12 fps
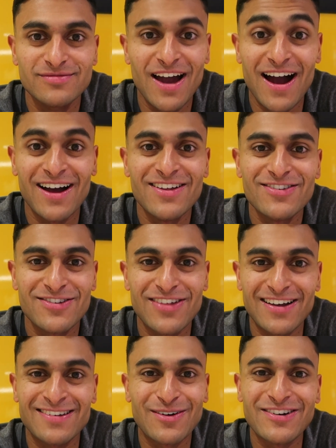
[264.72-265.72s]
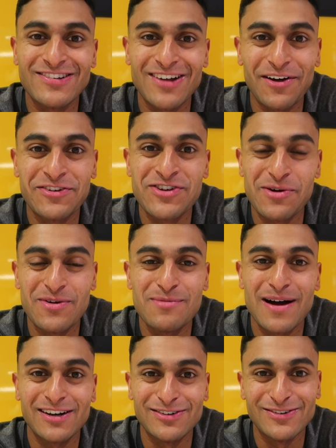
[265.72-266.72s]
yeah, so that's how we're going to start the trip with the
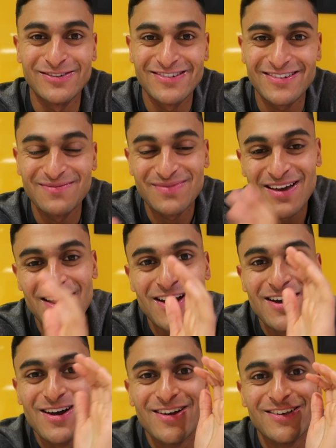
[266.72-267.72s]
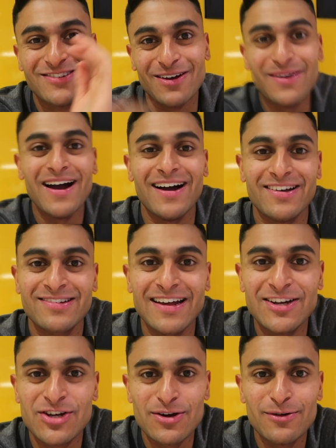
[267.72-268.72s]
McDonald's. So yeah,
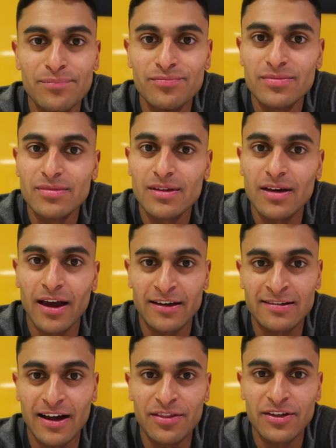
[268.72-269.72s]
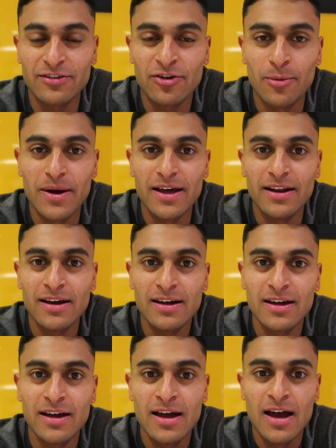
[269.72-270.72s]
stay tuned, exciting things coming.
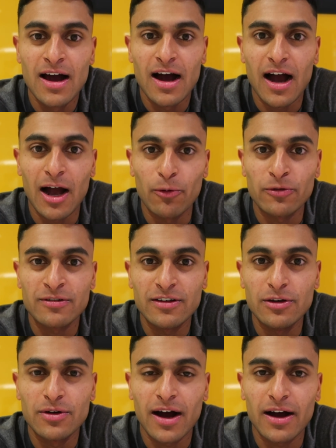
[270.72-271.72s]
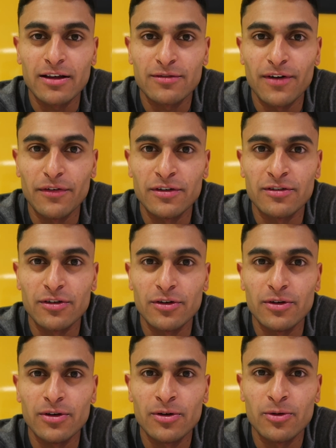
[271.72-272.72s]
I will see you guys very
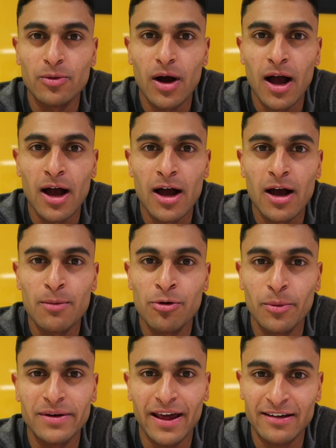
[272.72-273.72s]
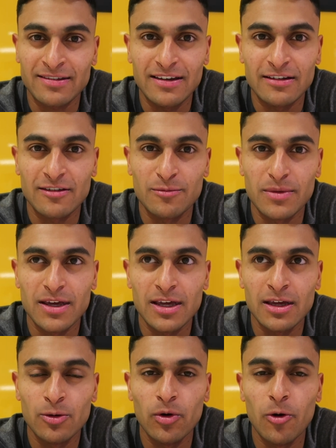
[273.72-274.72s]
soon. Probably next season of
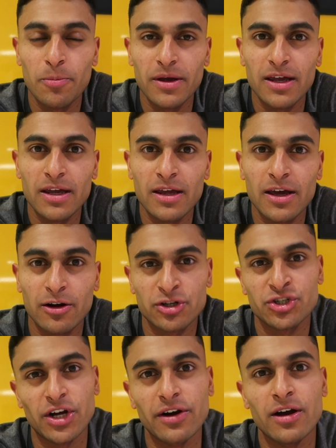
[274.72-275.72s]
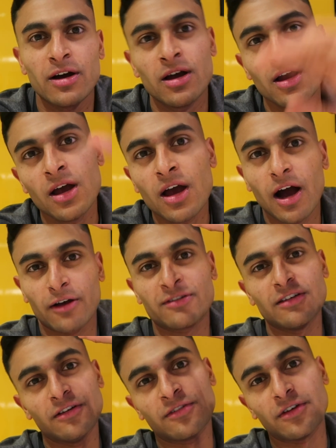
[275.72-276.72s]
me will be in Australia. I'll see you